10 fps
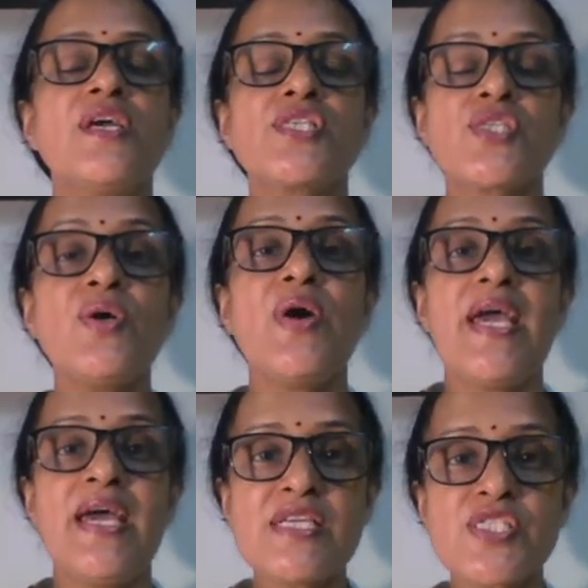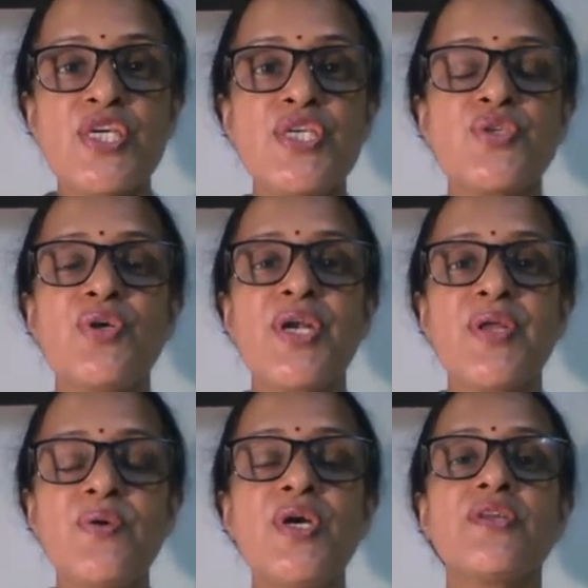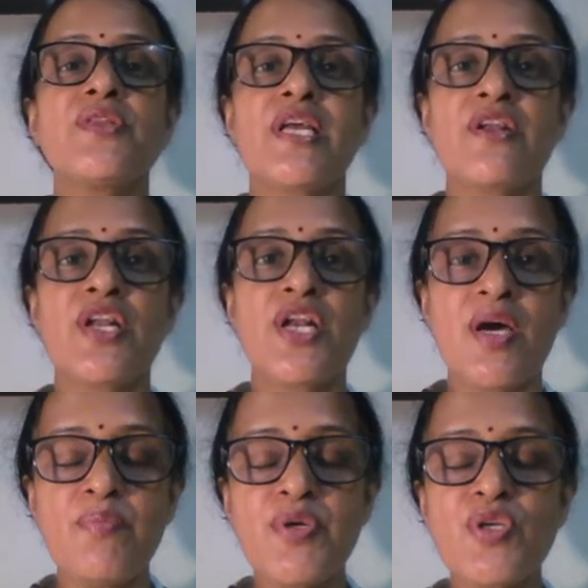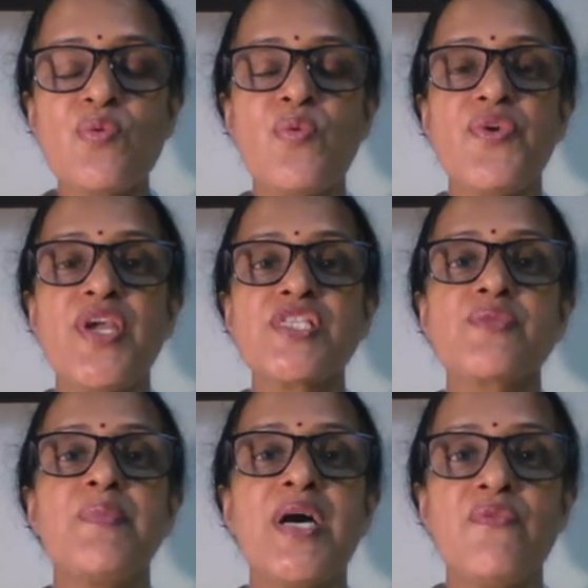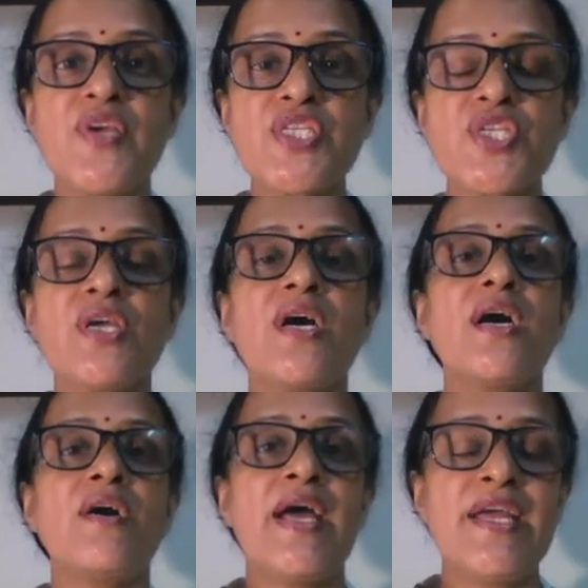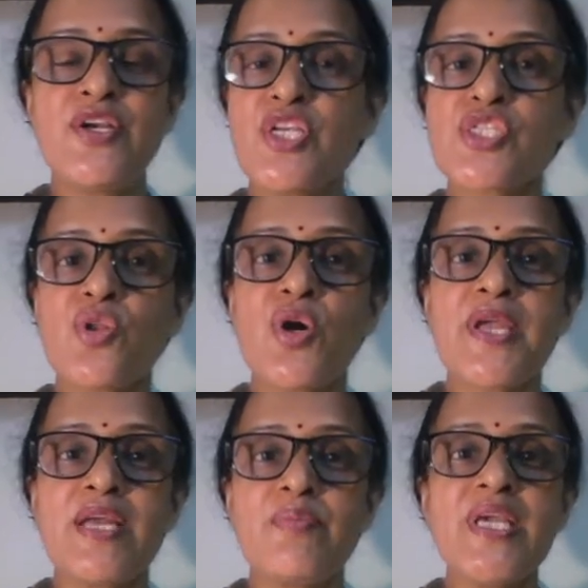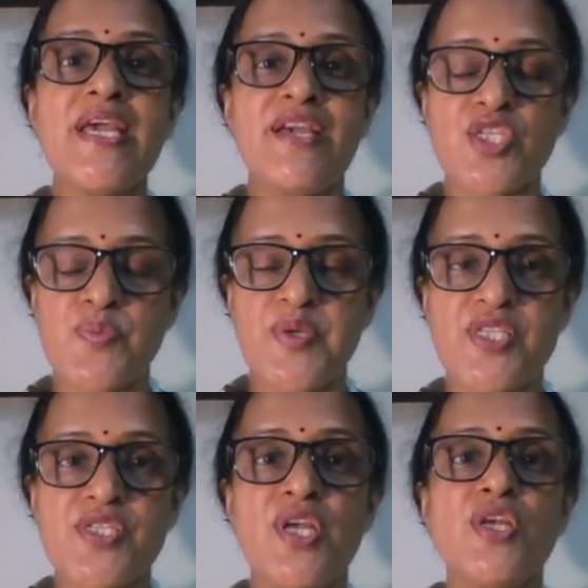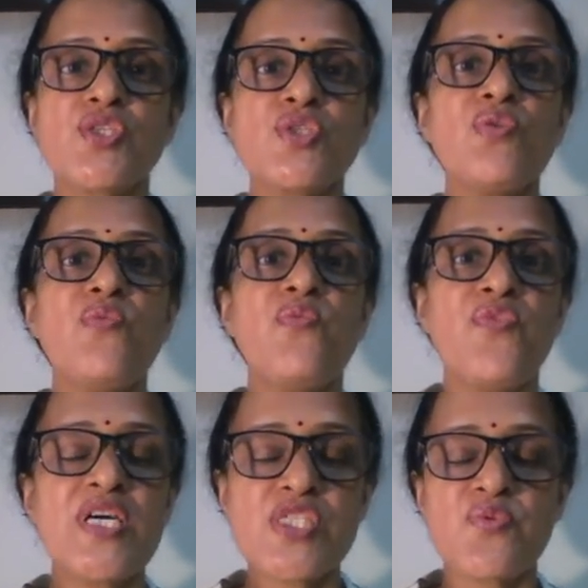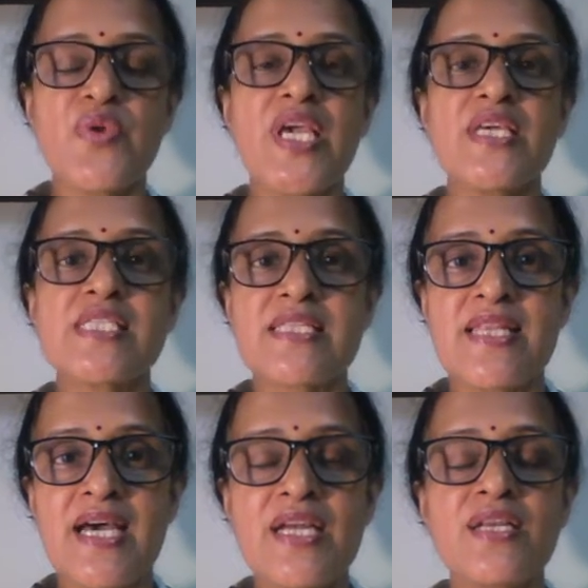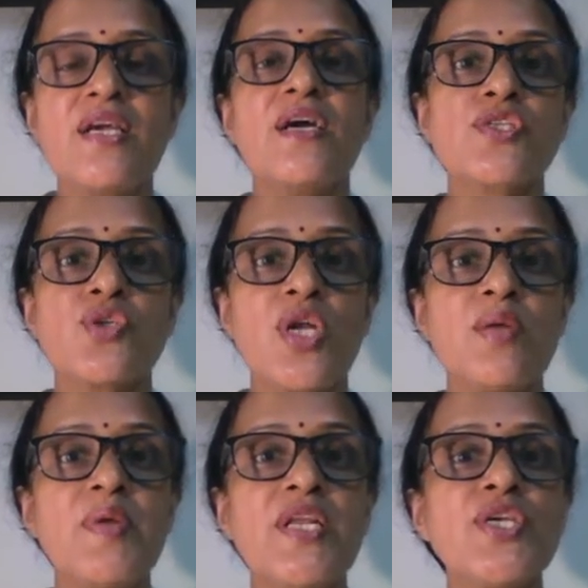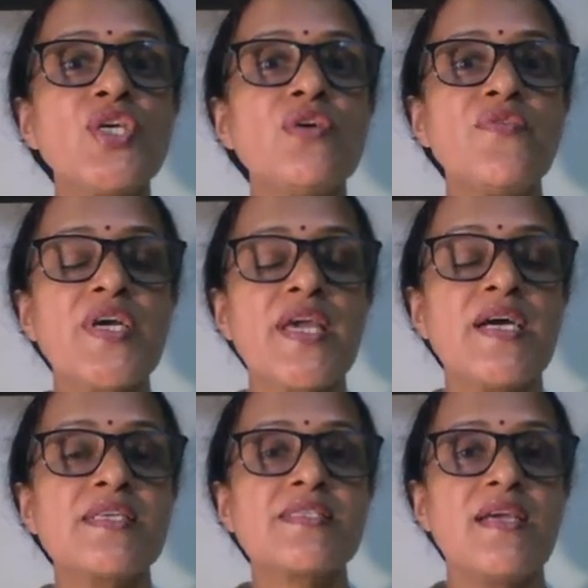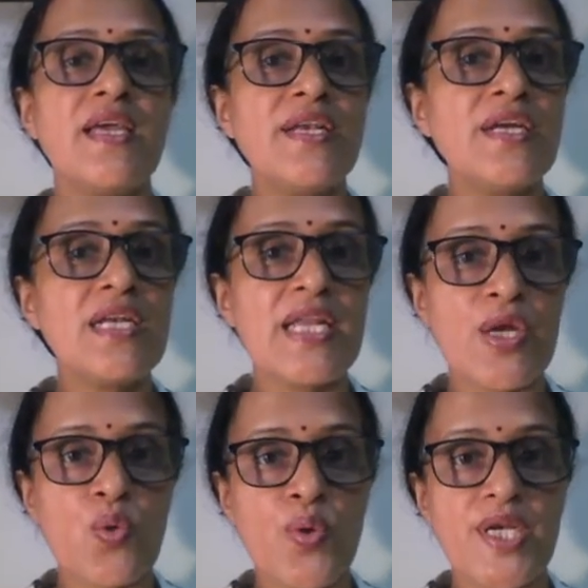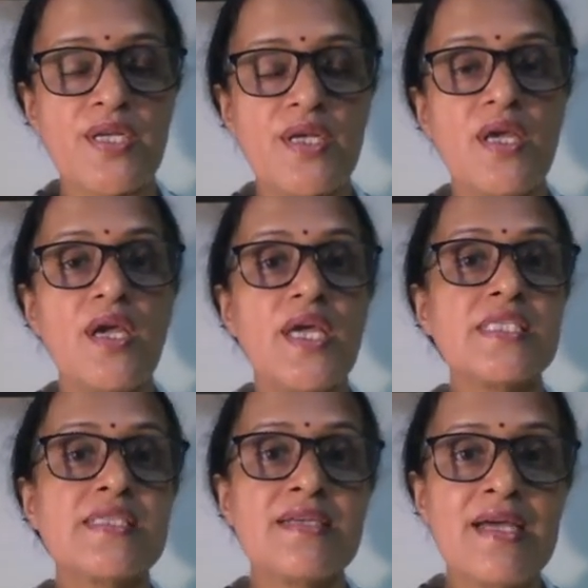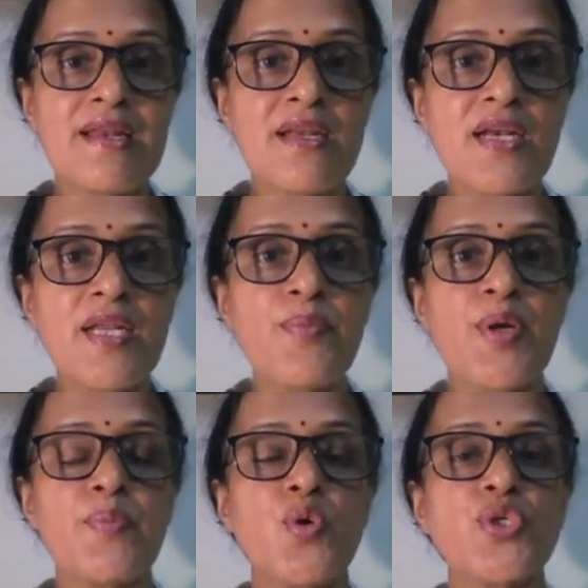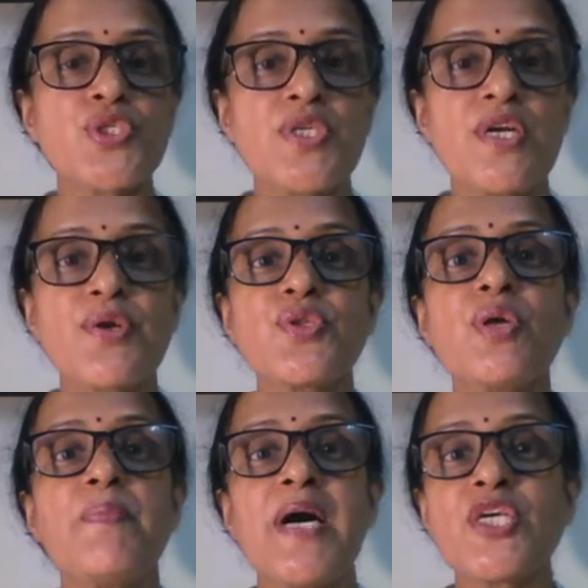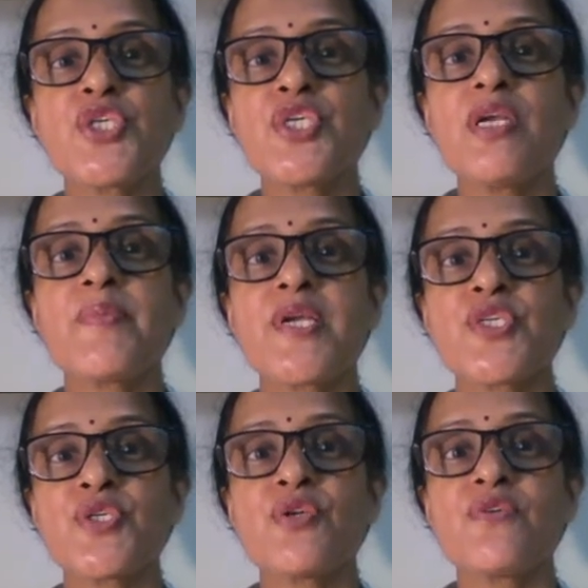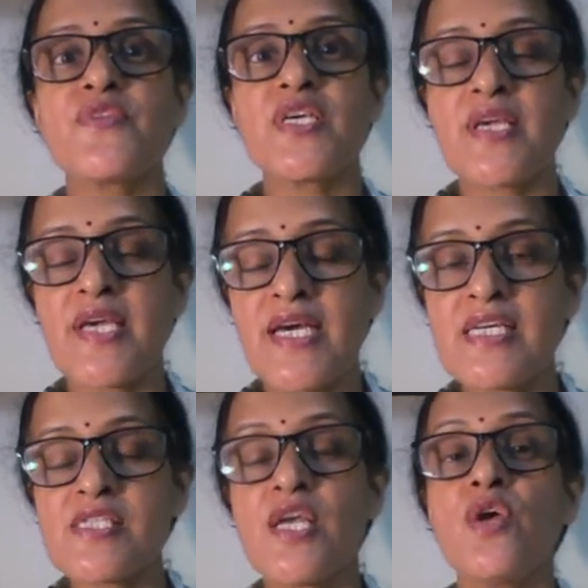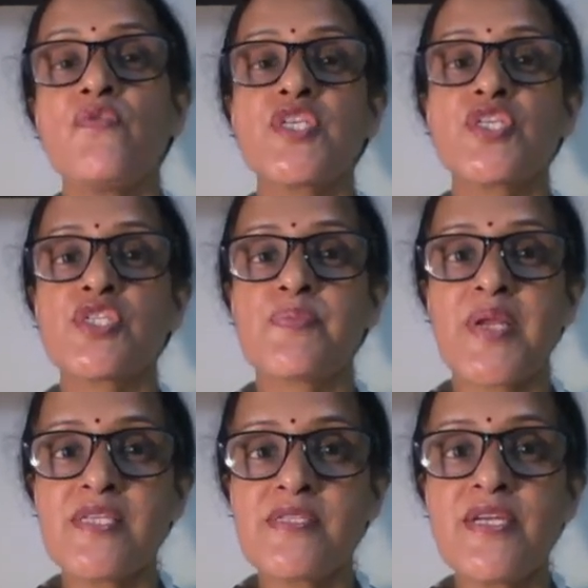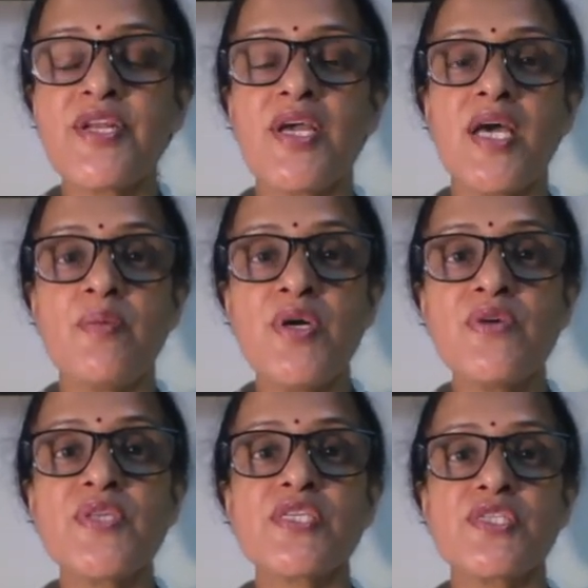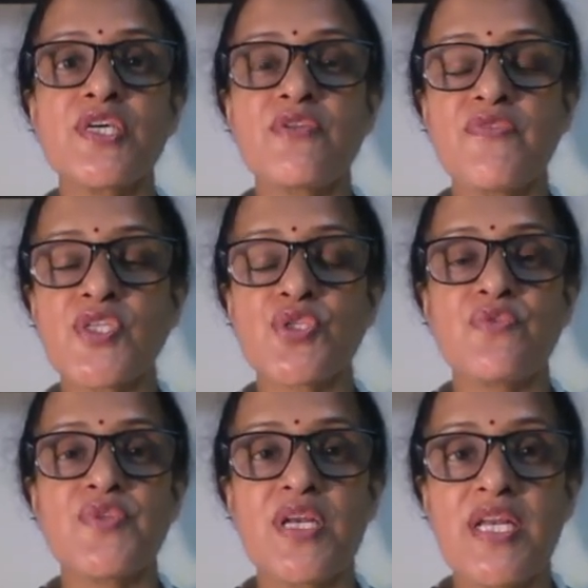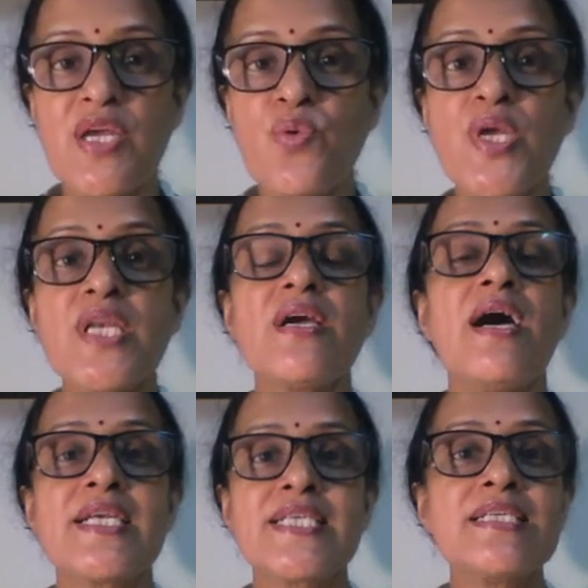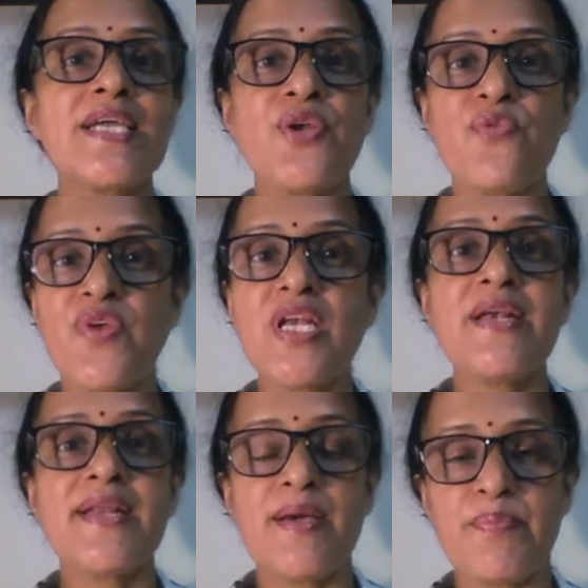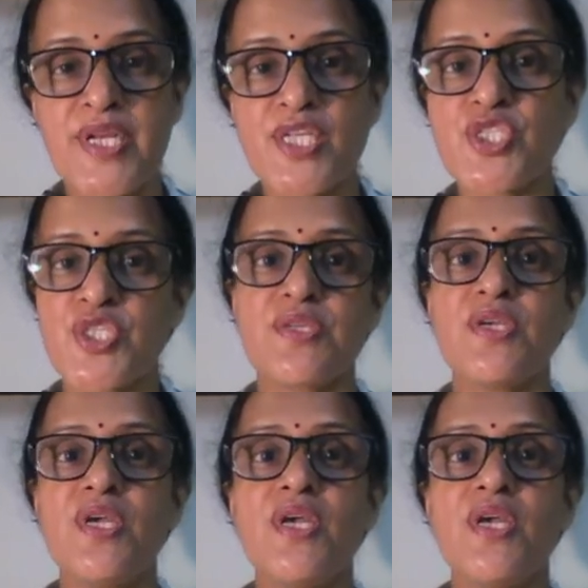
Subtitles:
So as I told you, there are a number of ways by which Henry's law can be expressed. So first way is that solubility of a gas in a liquid is directly proportional to the partial pressure of the gas which is present above the surface of the liquid at a given temperature.